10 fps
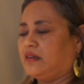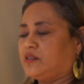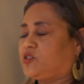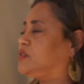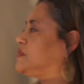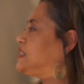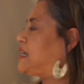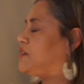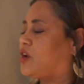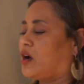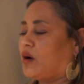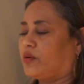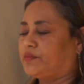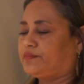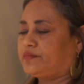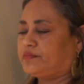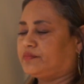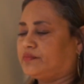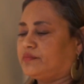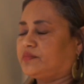should have said no
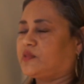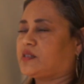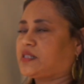to the